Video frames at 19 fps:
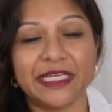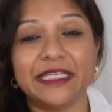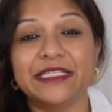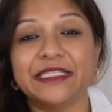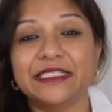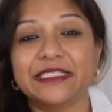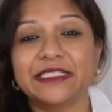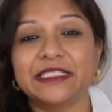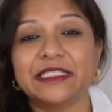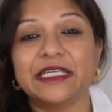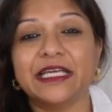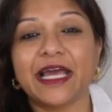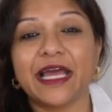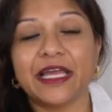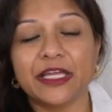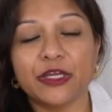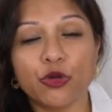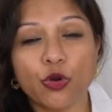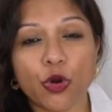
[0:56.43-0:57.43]
is
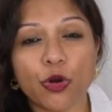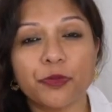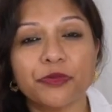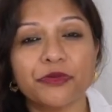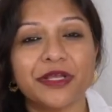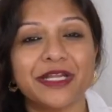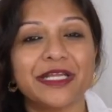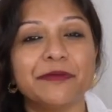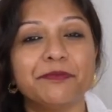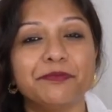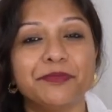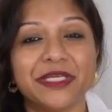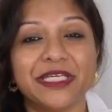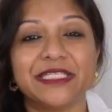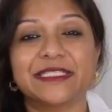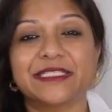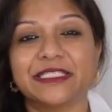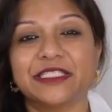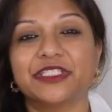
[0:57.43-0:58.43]
incorporating
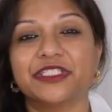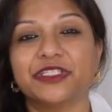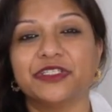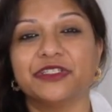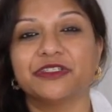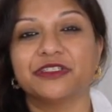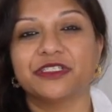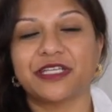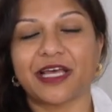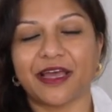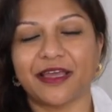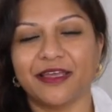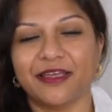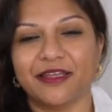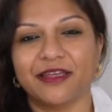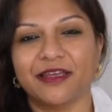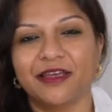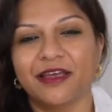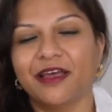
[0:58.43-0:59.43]
beets into your
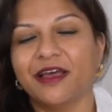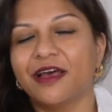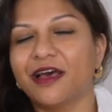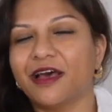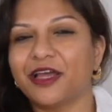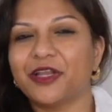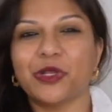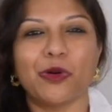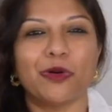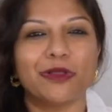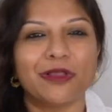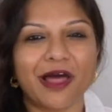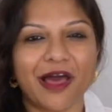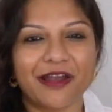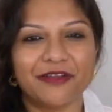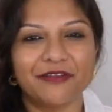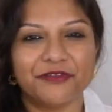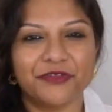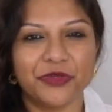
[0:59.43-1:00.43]
diet. I know a
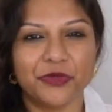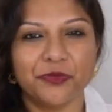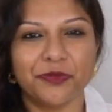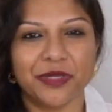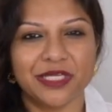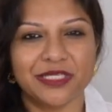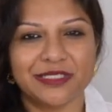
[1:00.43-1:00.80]
lot of you may